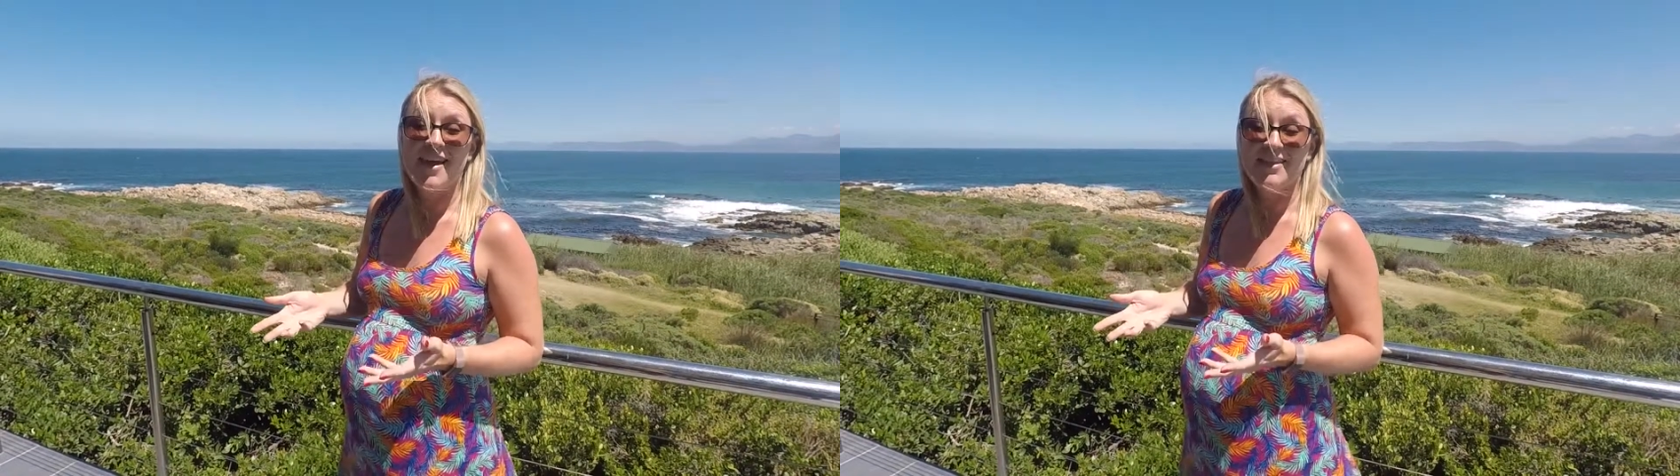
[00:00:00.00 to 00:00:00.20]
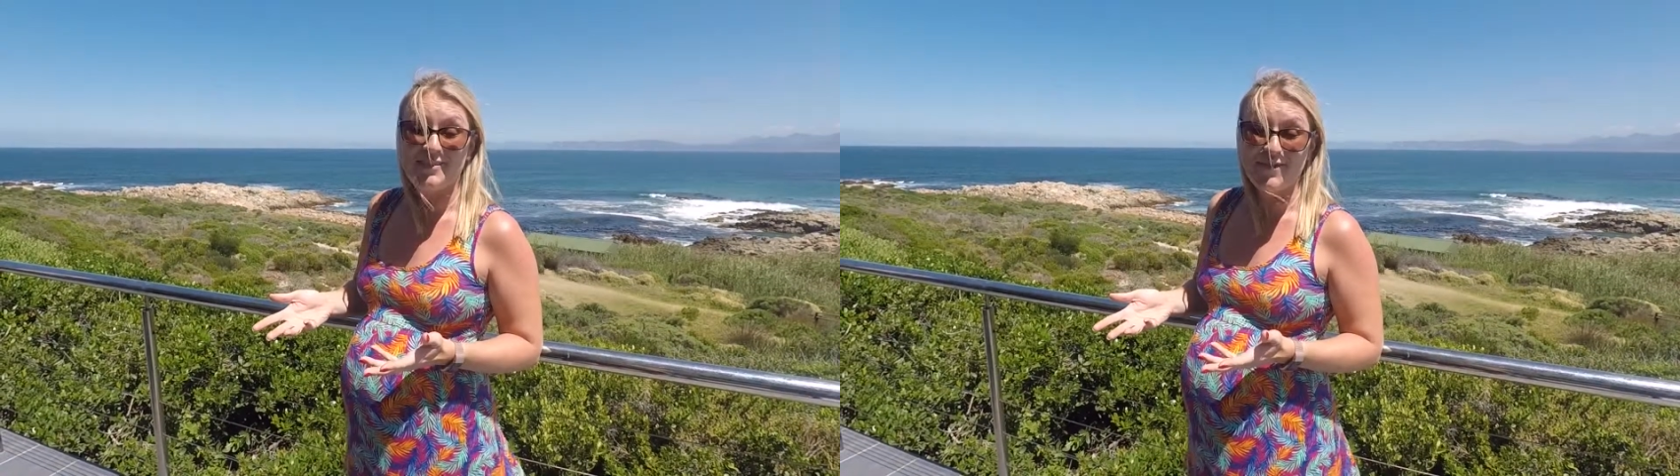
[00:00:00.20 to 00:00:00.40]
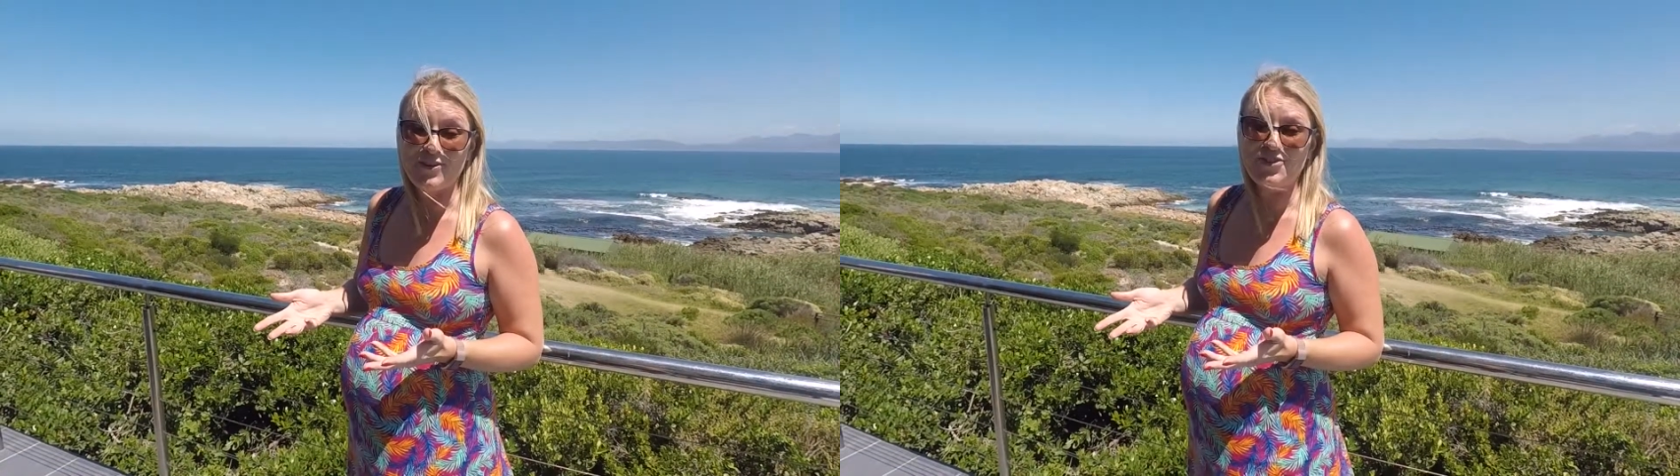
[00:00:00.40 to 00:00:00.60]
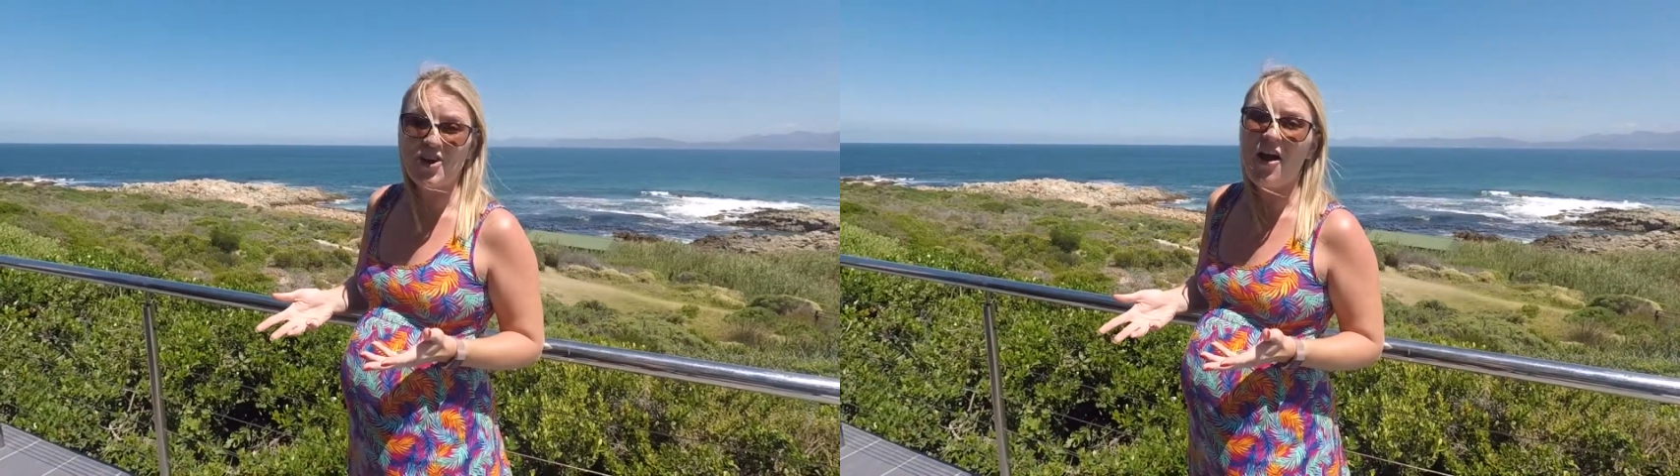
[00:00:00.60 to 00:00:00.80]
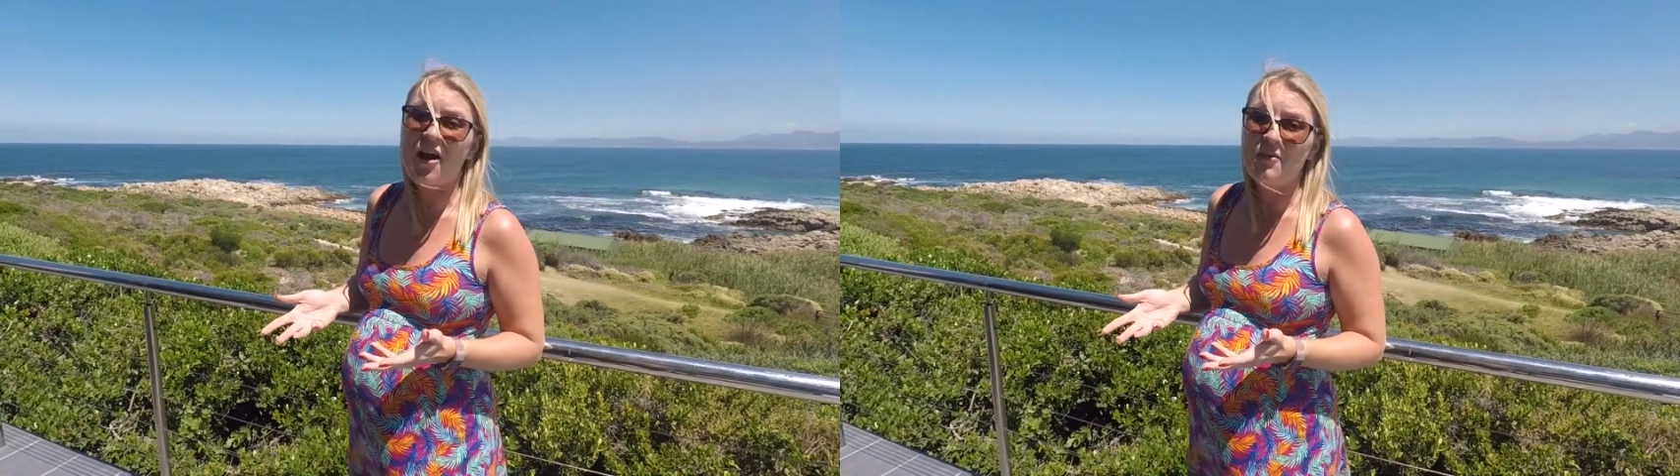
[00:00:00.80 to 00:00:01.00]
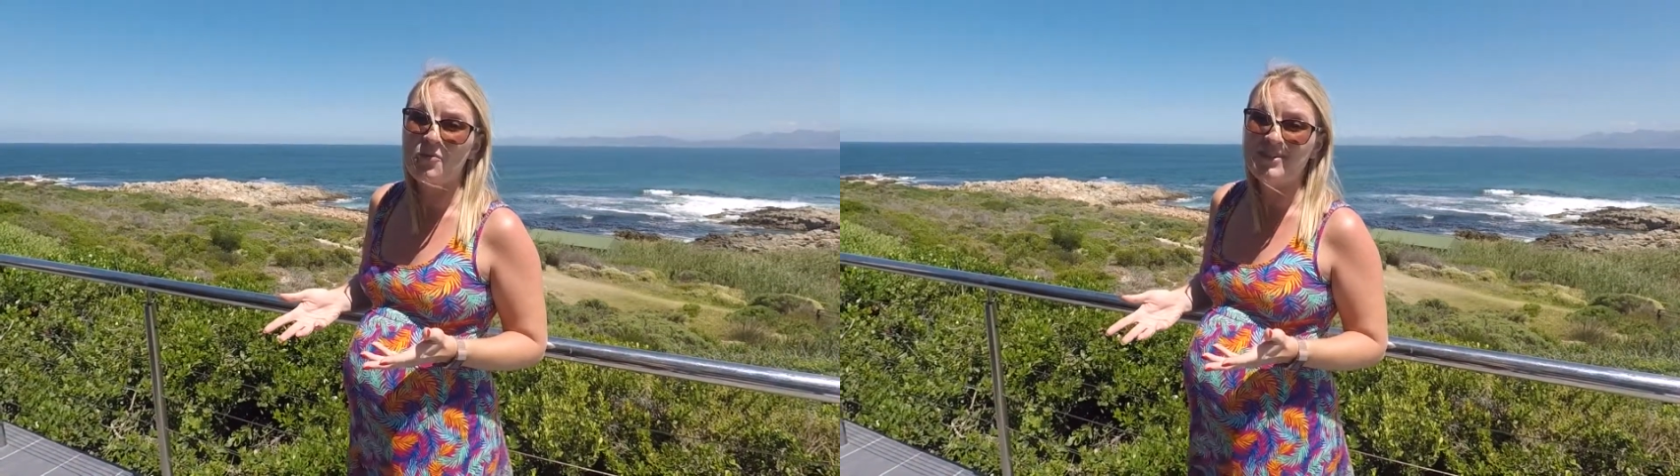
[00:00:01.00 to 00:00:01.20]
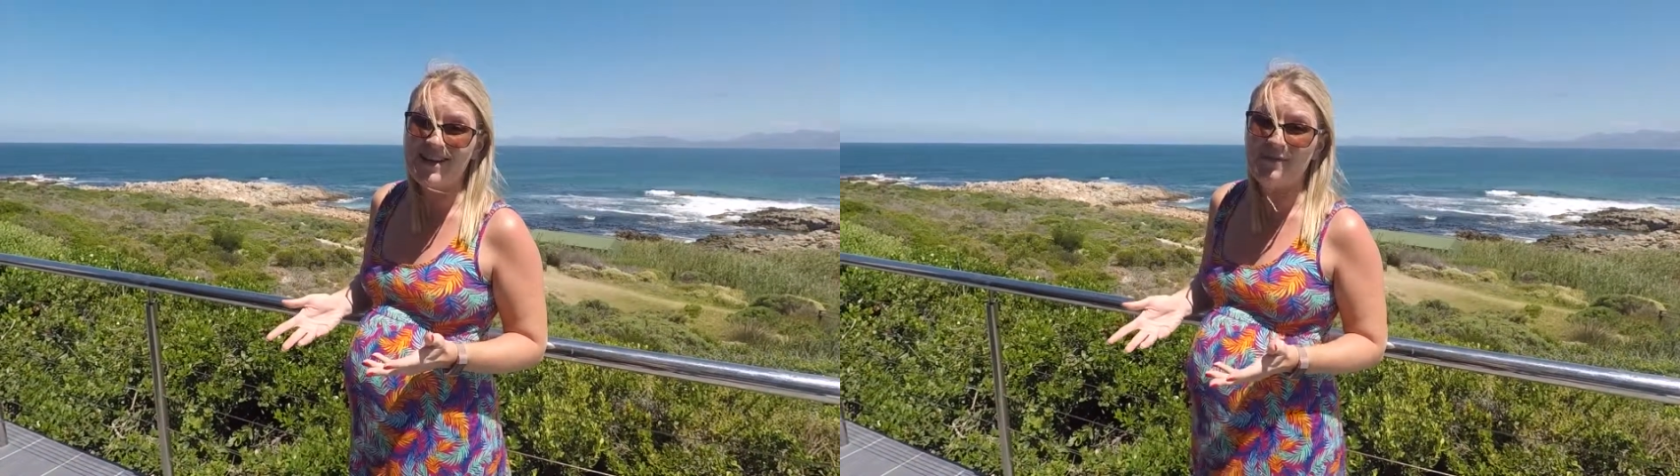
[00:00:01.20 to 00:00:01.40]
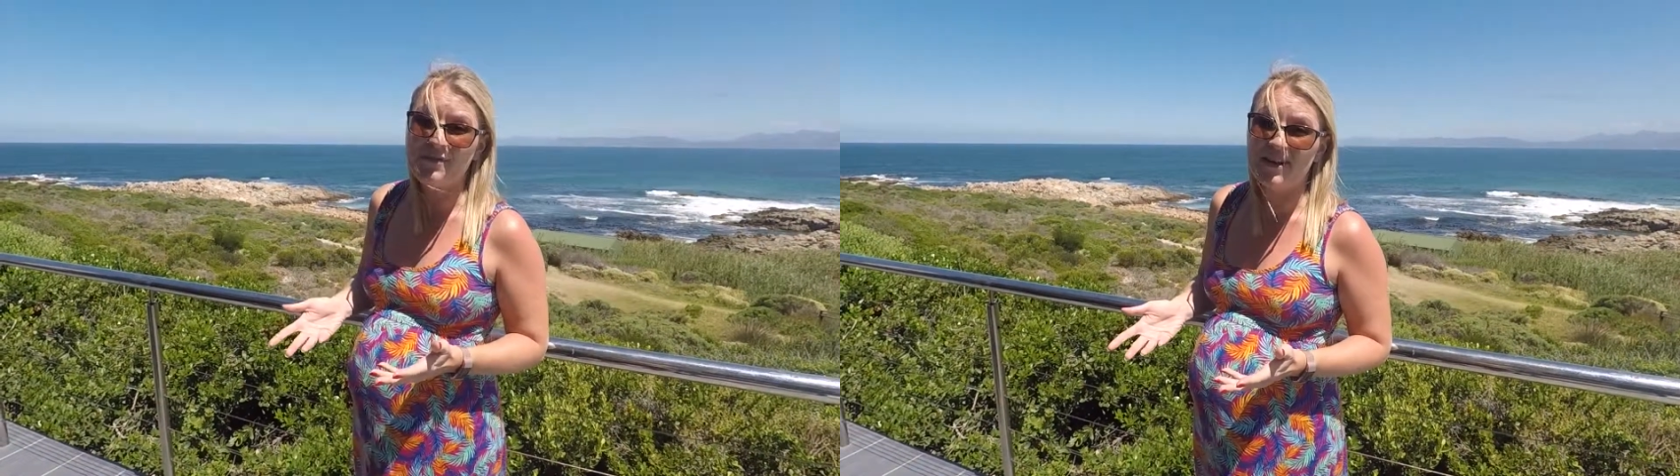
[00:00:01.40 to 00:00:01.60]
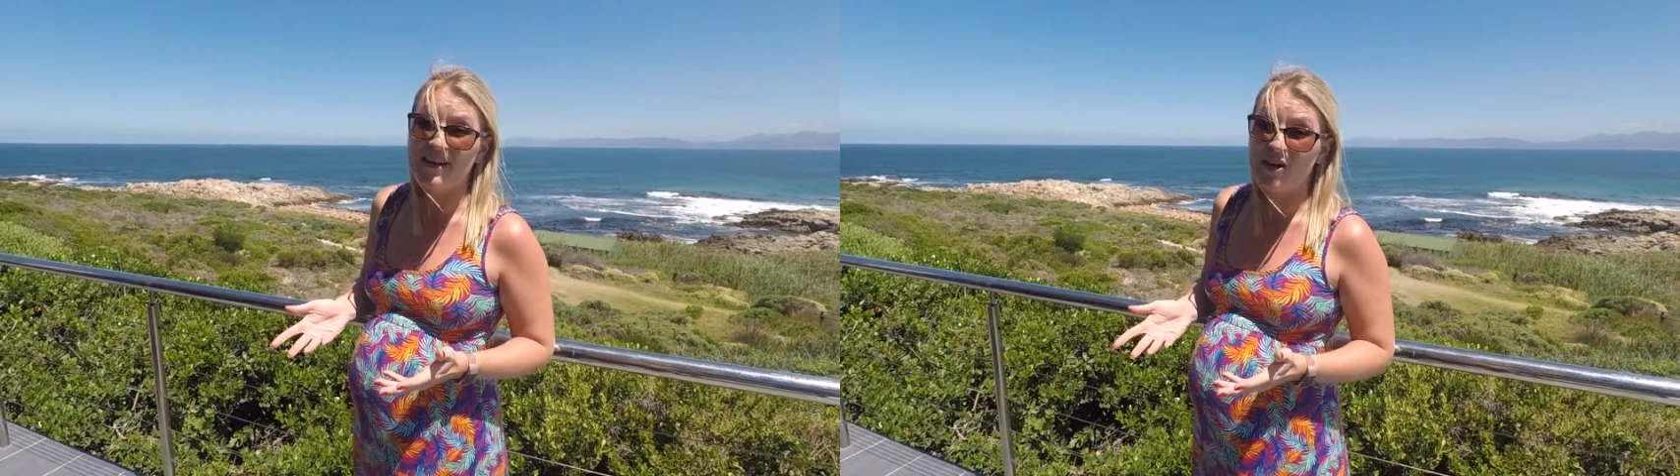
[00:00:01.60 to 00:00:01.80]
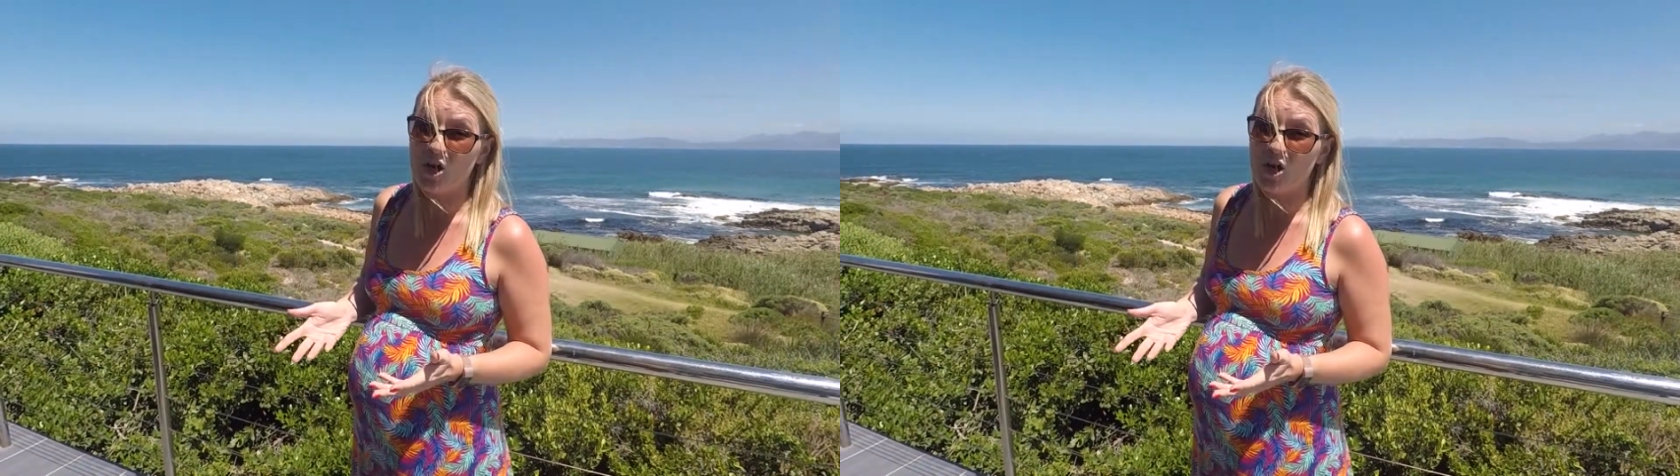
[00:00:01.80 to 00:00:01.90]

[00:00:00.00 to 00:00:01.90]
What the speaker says: in the future I would definitely